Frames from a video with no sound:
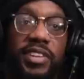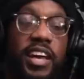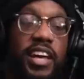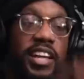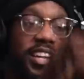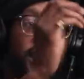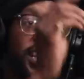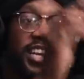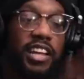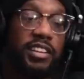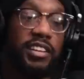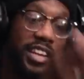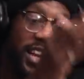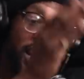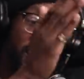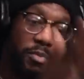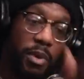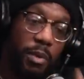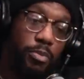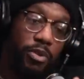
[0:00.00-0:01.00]
saying. And
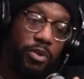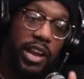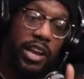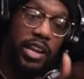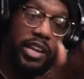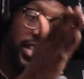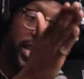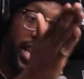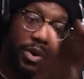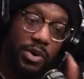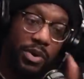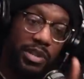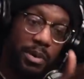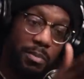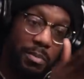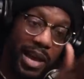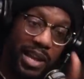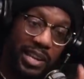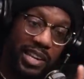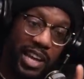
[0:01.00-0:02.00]
that's my point. There was a
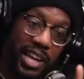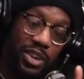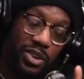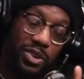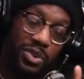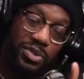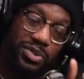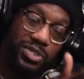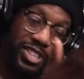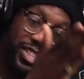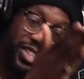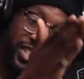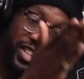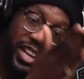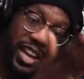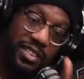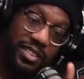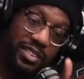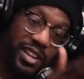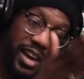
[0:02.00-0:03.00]
man there who used to
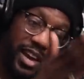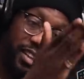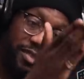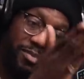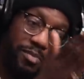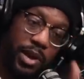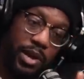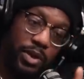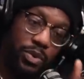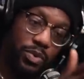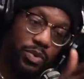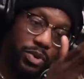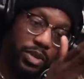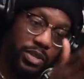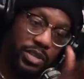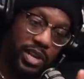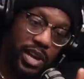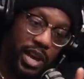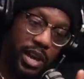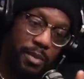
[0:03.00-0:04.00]
chastise men all the
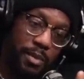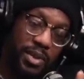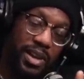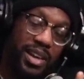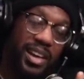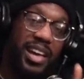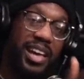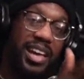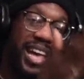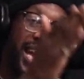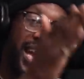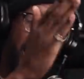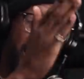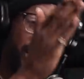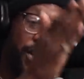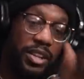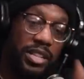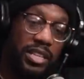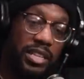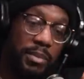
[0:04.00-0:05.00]
time and
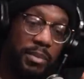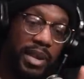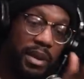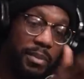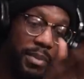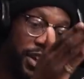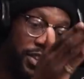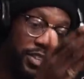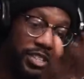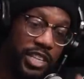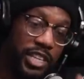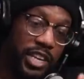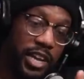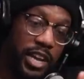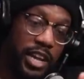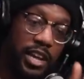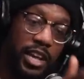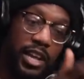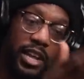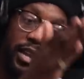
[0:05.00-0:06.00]
get onto men about
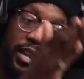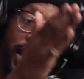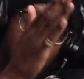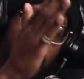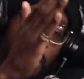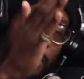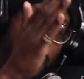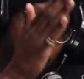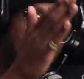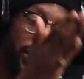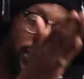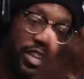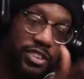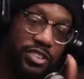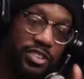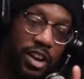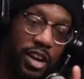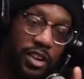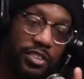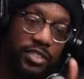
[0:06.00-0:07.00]
cheating and how men are
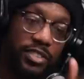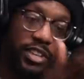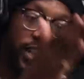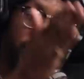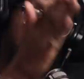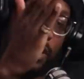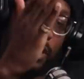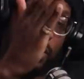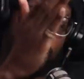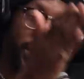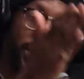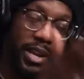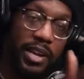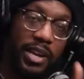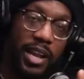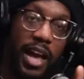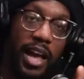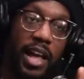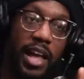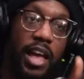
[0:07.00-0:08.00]
disgusting, and men are
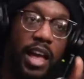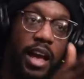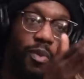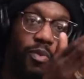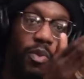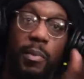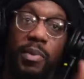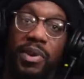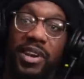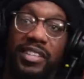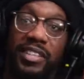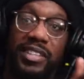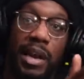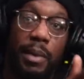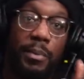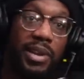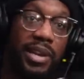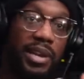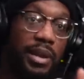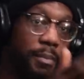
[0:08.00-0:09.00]
that. Women are
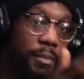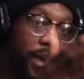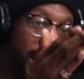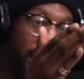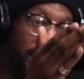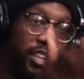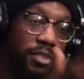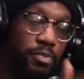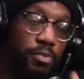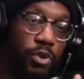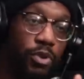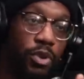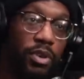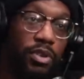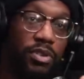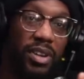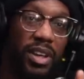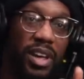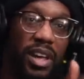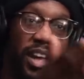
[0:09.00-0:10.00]
championing buying his
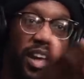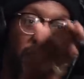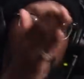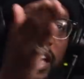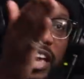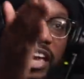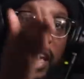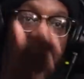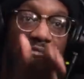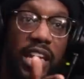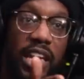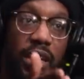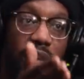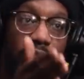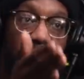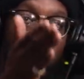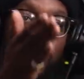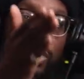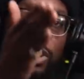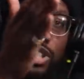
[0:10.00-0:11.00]
books.
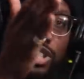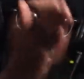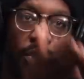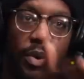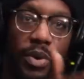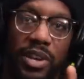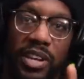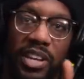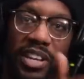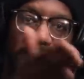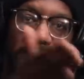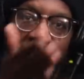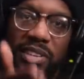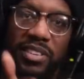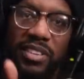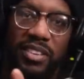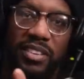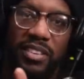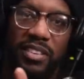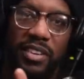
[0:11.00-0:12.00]
He was showing his
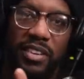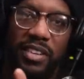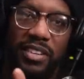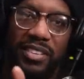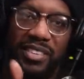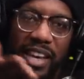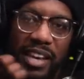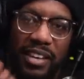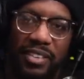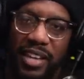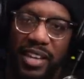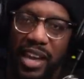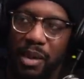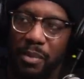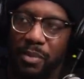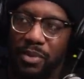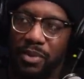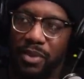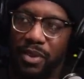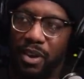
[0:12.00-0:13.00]
missus sex
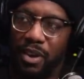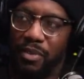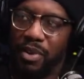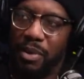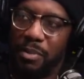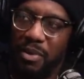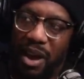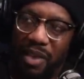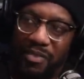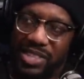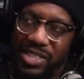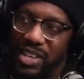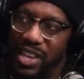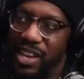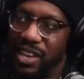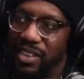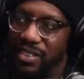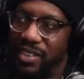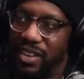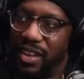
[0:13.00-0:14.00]
tapes of him and other
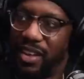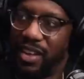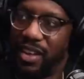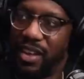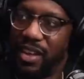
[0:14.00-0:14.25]
things.